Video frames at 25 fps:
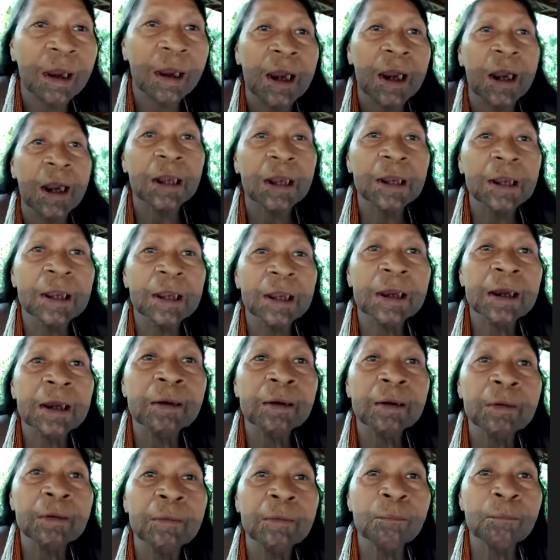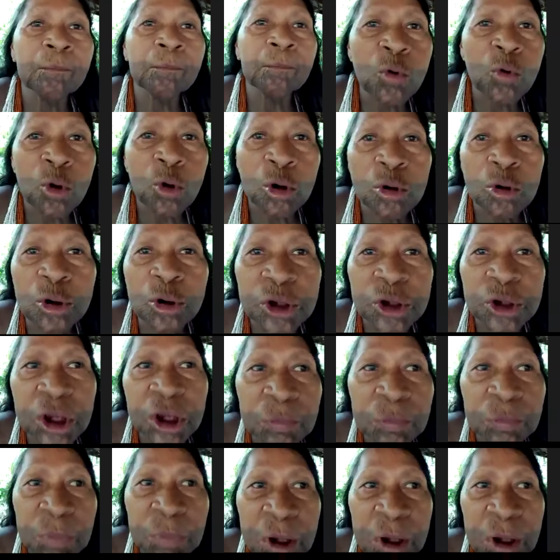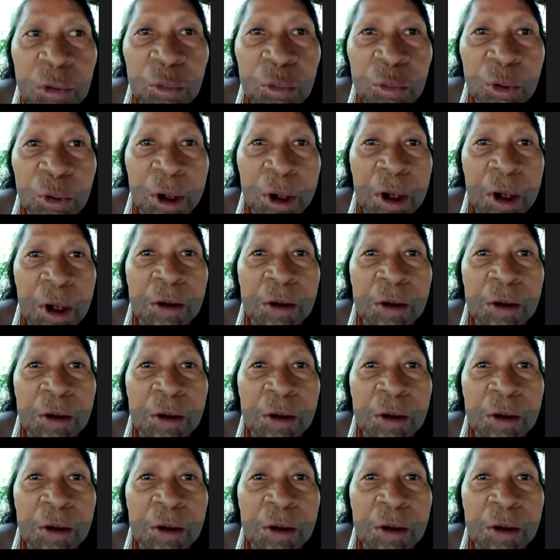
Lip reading: I cannot hear her right now.